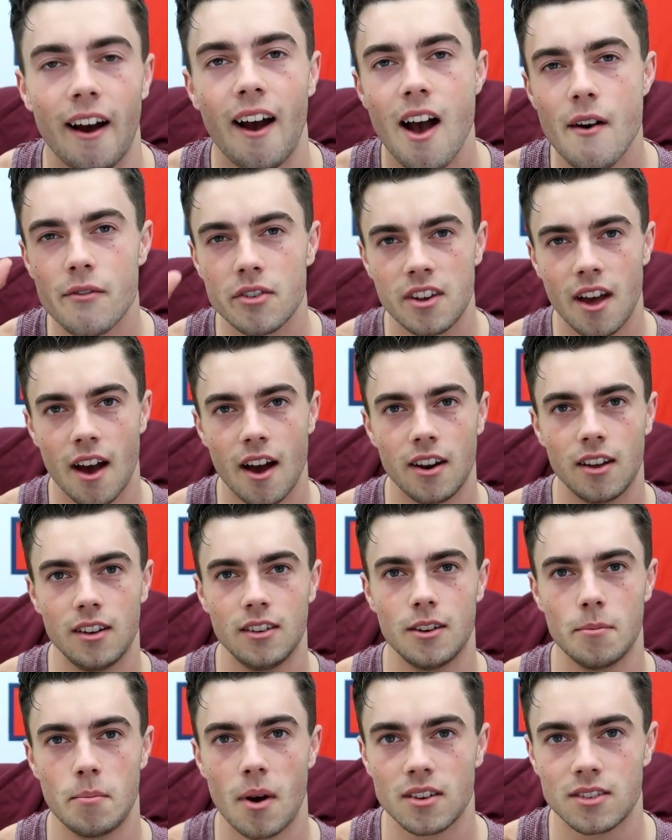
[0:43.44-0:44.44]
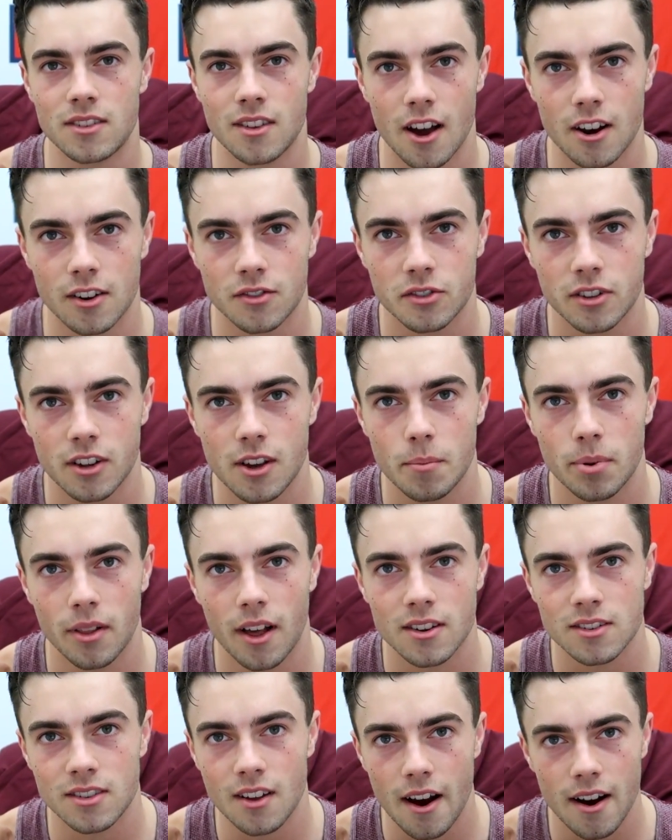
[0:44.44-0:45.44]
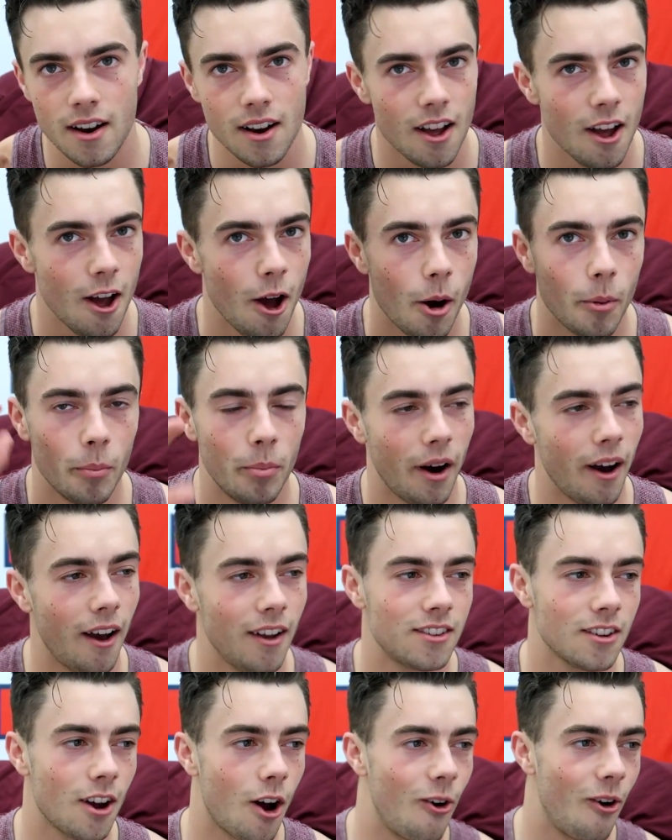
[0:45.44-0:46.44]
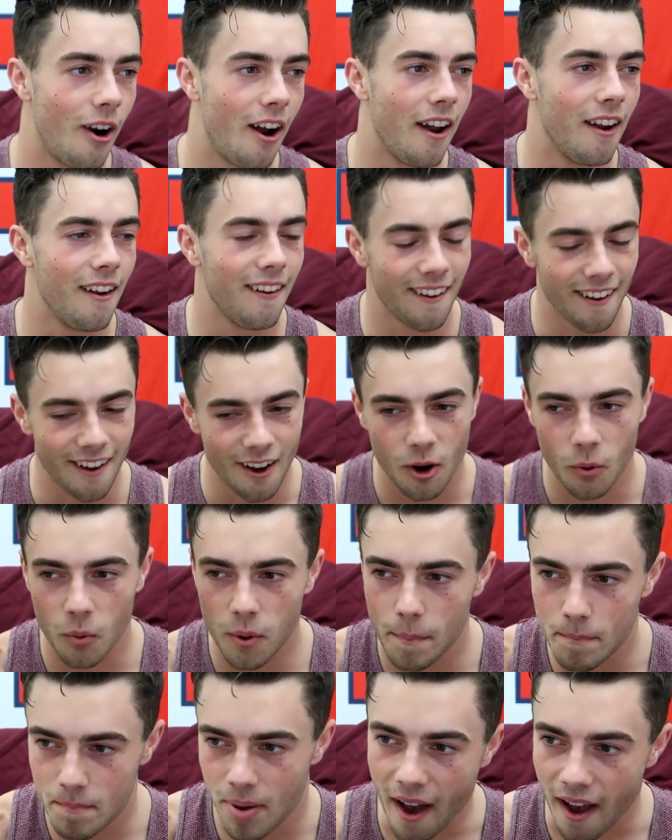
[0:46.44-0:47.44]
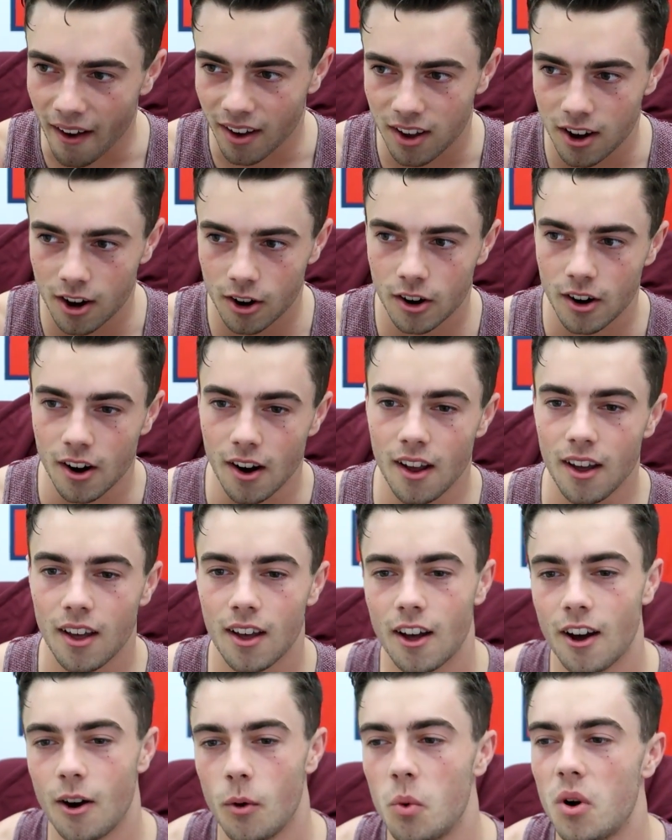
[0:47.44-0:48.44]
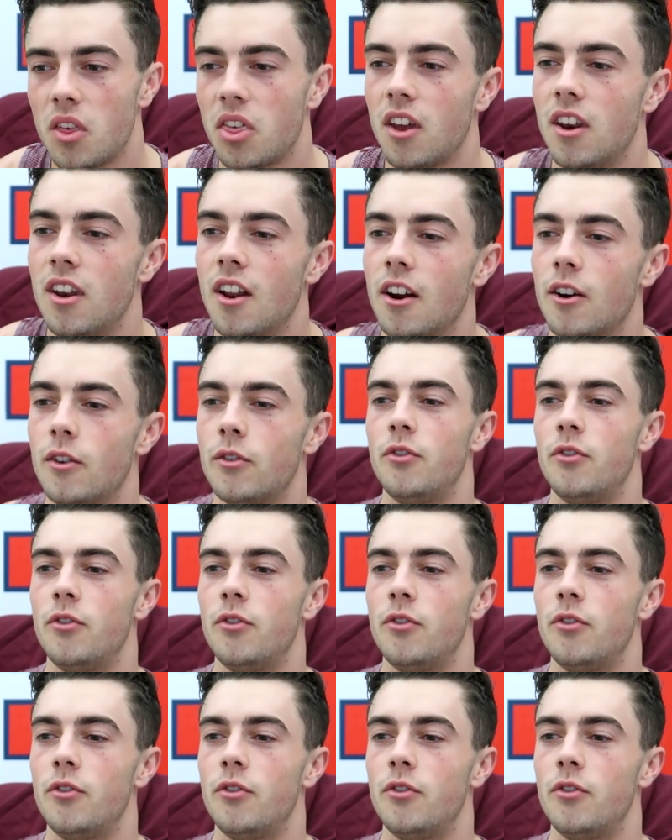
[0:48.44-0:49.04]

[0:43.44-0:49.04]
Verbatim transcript: I haven't had the best night of sleep last night, but it's alright. We're back here uh, with another